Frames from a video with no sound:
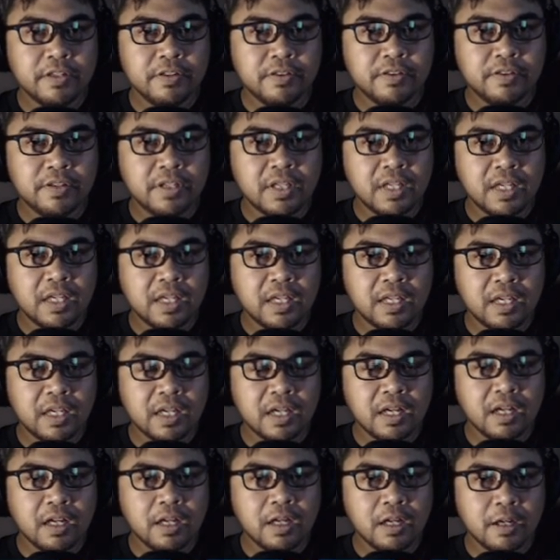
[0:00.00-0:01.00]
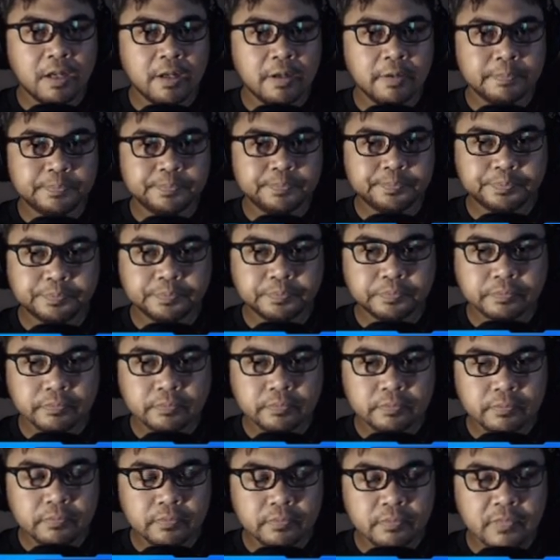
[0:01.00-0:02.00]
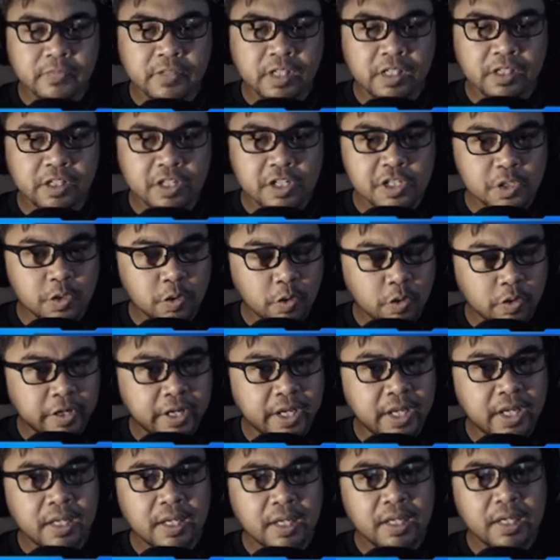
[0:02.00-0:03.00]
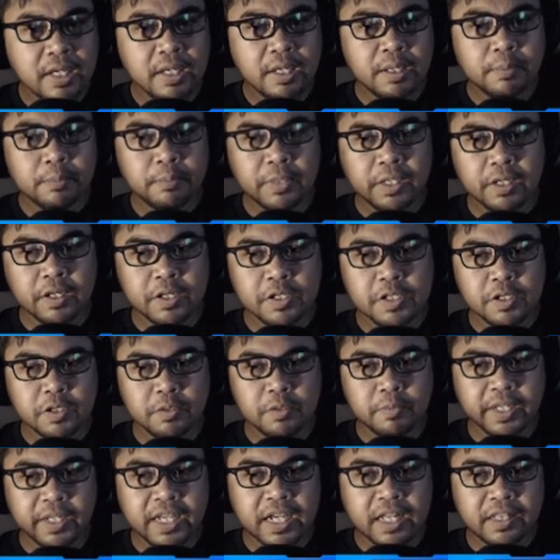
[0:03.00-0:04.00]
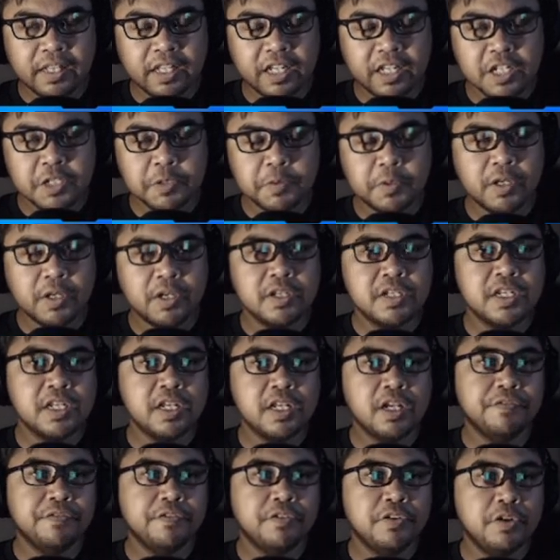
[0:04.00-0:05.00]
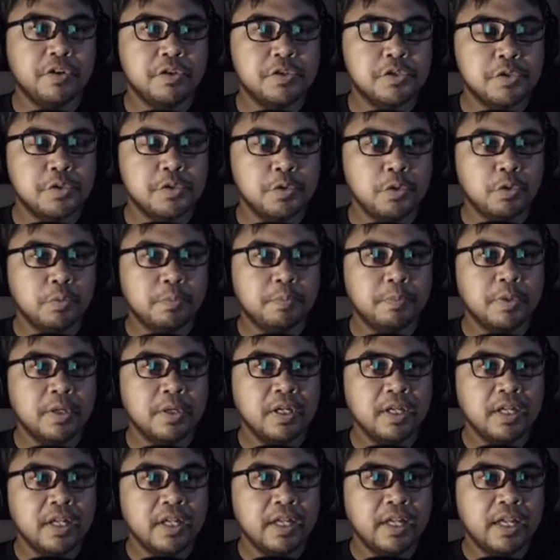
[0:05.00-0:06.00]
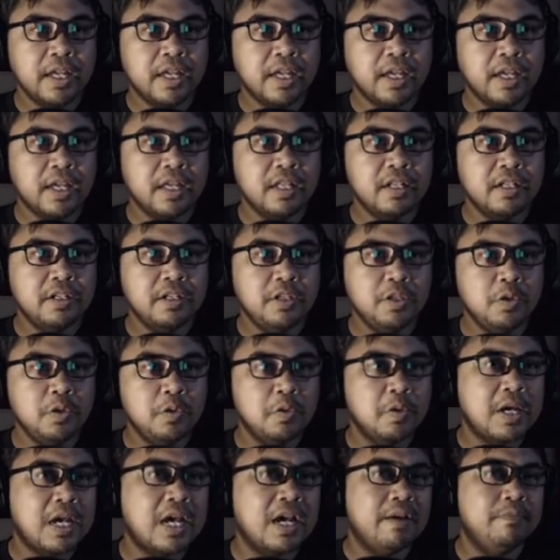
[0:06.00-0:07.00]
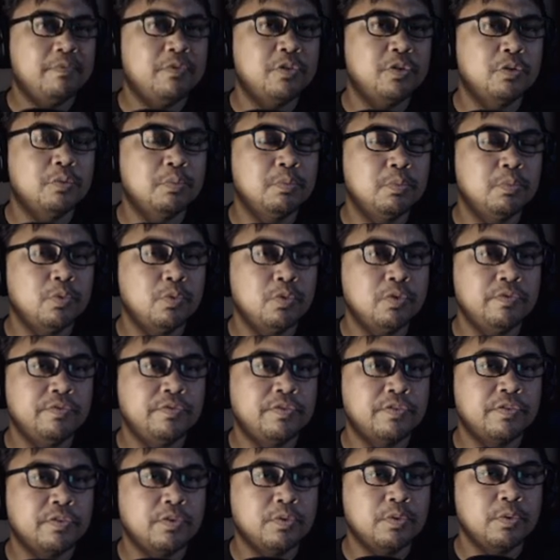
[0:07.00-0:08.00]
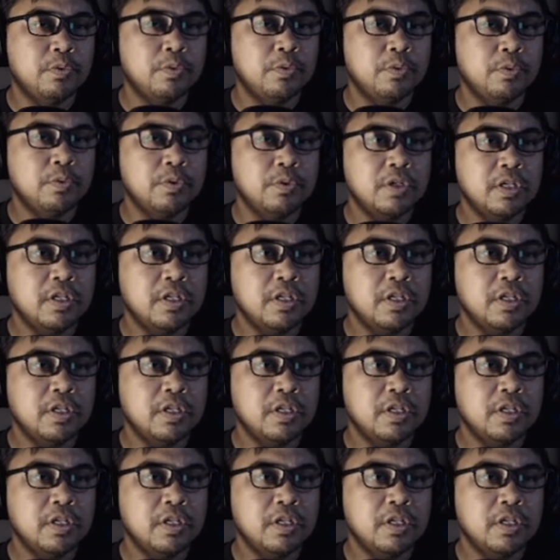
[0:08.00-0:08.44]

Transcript: the, uh, the story because you'll be getting experience here for your troop and you have to move through